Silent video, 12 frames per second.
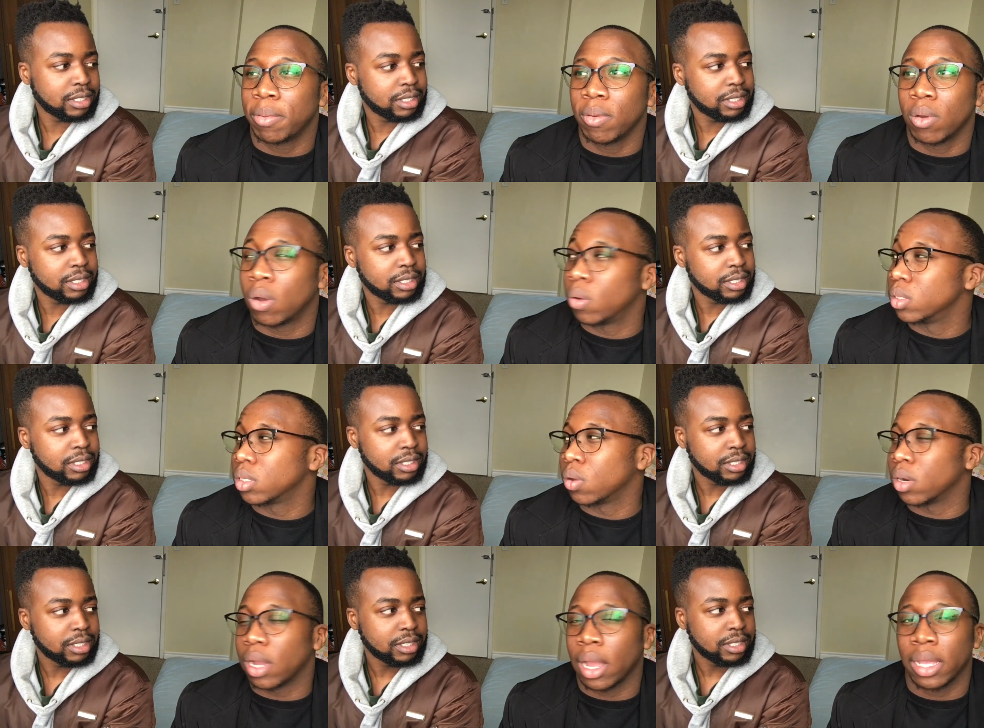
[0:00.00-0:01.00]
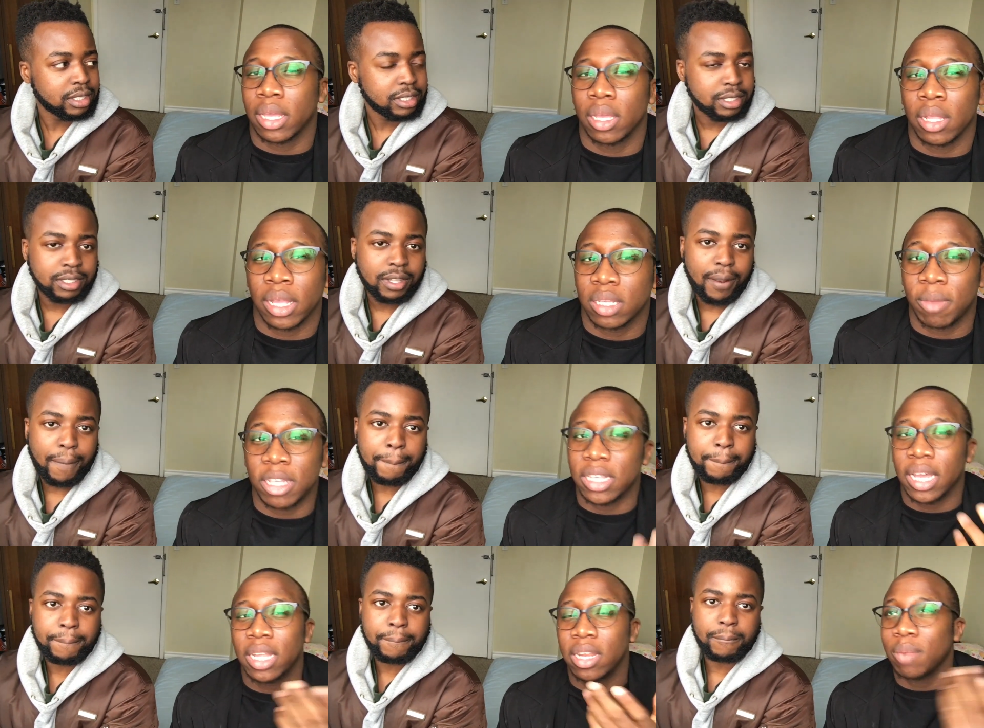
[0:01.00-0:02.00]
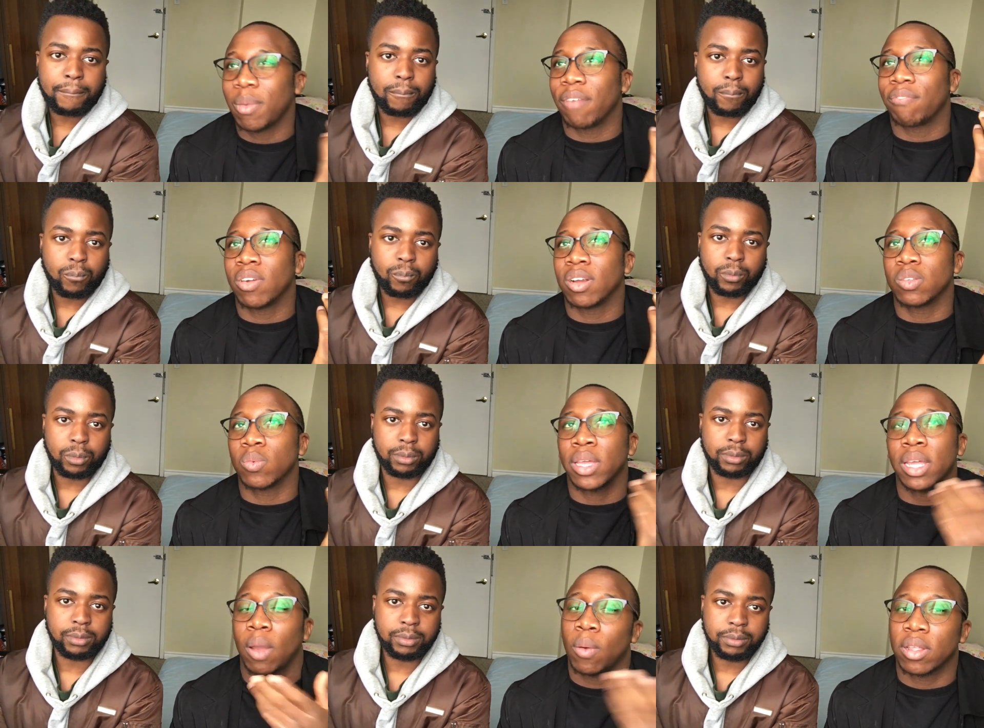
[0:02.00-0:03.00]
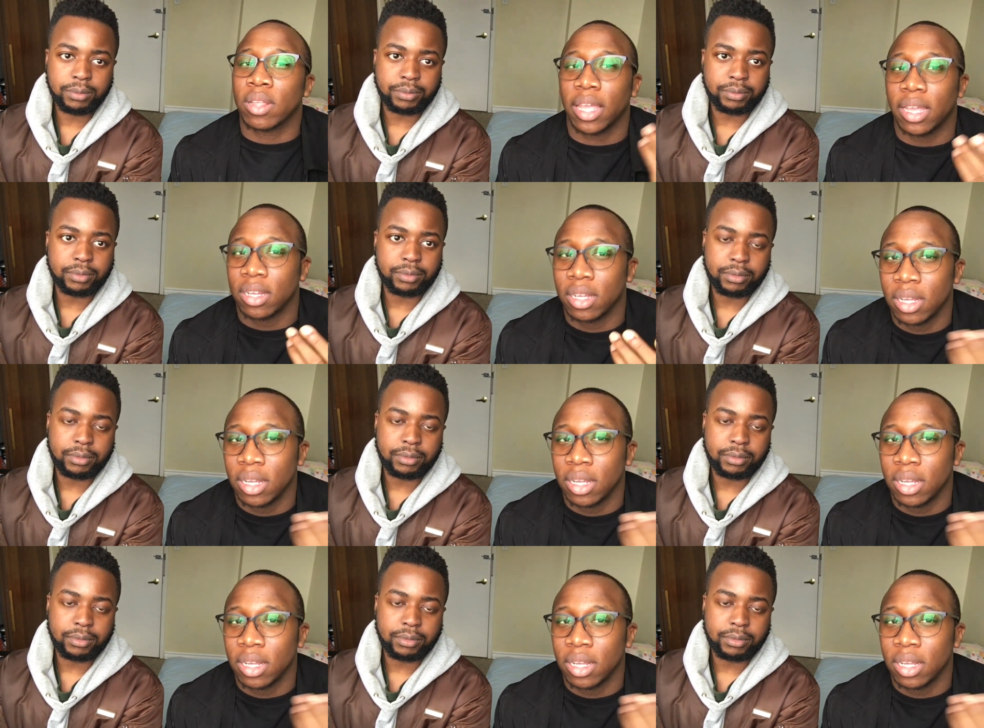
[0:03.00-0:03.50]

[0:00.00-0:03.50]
Speaker 1: people always go to high key. Like my second year, my first weekend, I went to like